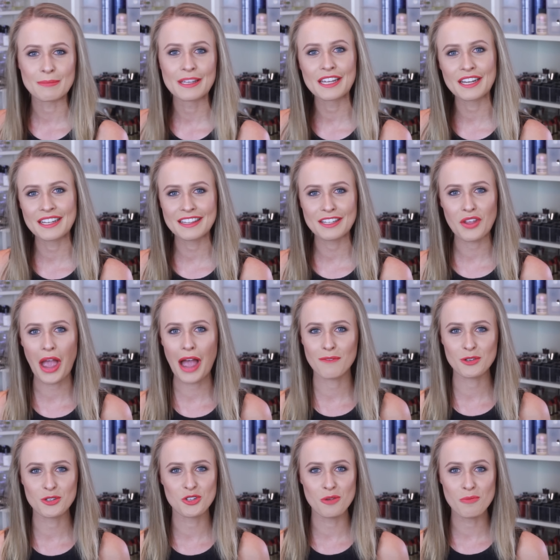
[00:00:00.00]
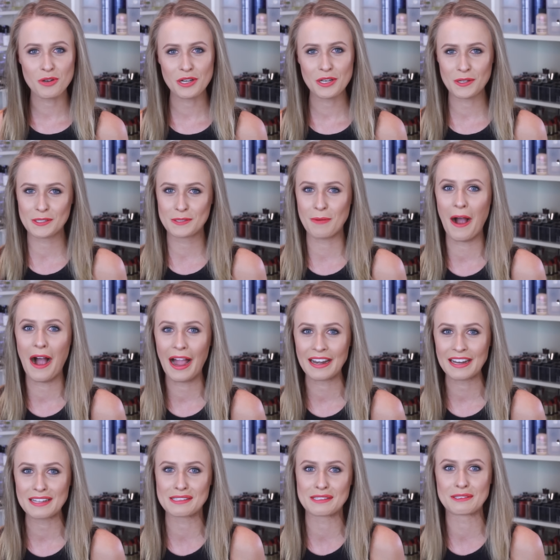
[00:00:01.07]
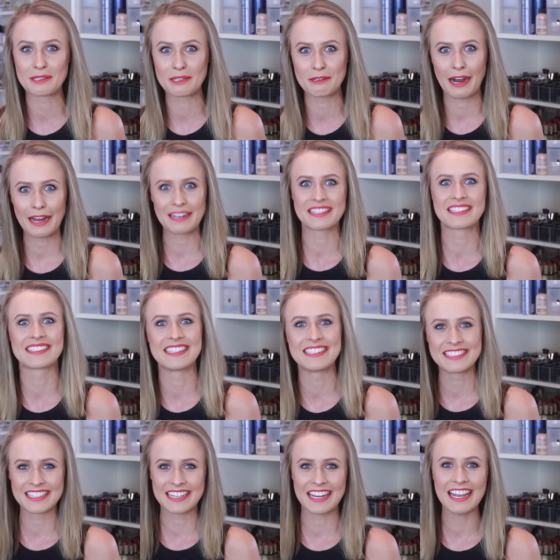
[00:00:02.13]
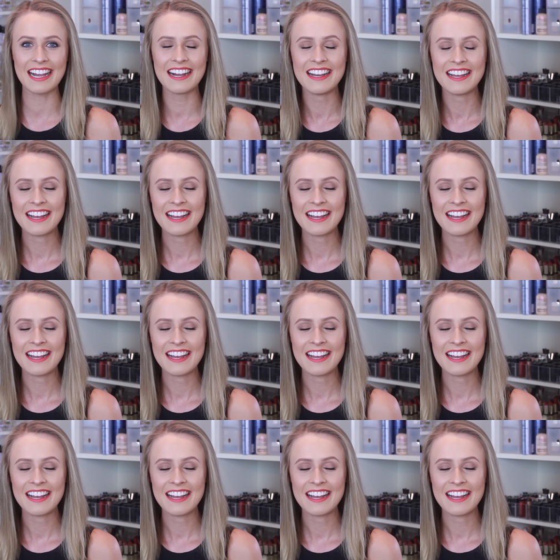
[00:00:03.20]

hearing that you have a tumor in your spine isn't the greatest thing to hear.